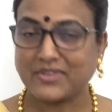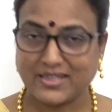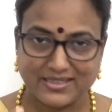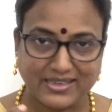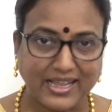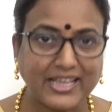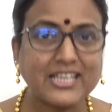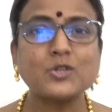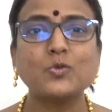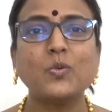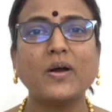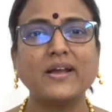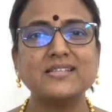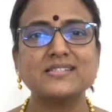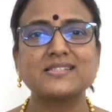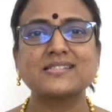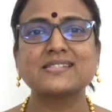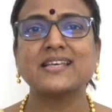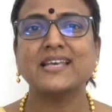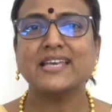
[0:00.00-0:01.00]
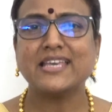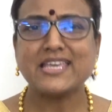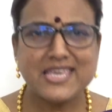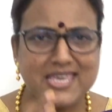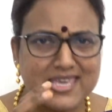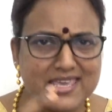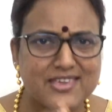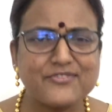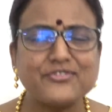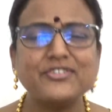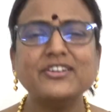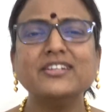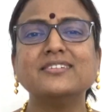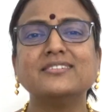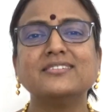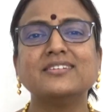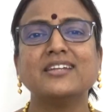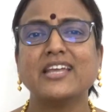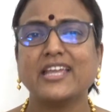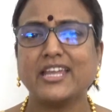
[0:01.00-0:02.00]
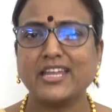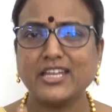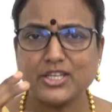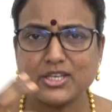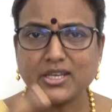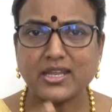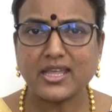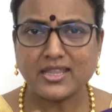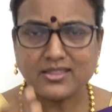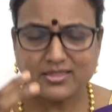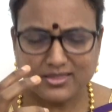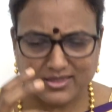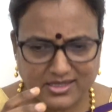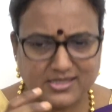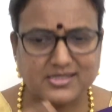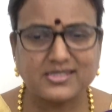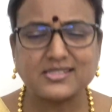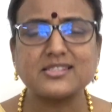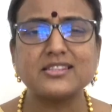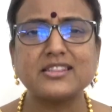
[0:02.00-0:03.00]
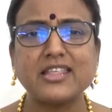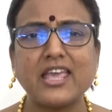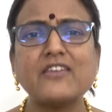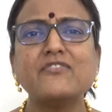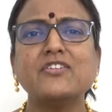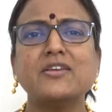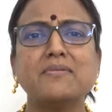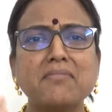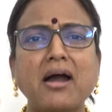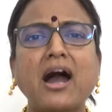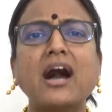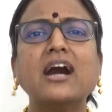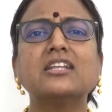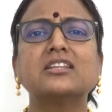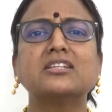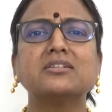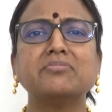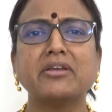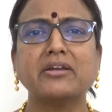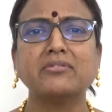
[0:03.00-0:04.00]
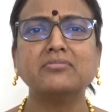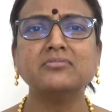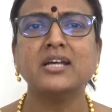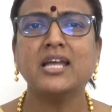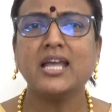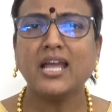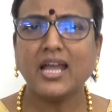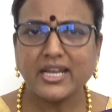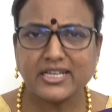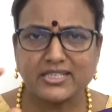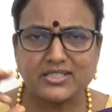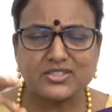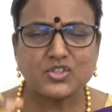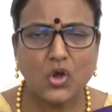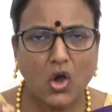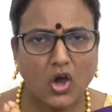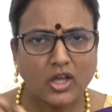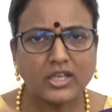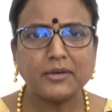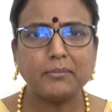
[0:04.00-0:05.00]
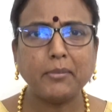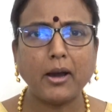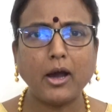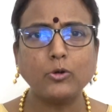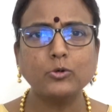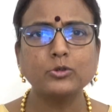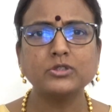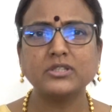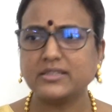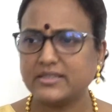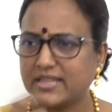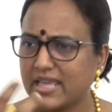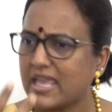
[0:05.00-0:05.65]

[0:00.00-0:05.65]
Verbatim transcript: Likewise, even in this Devi Mahatmyam, it is all about the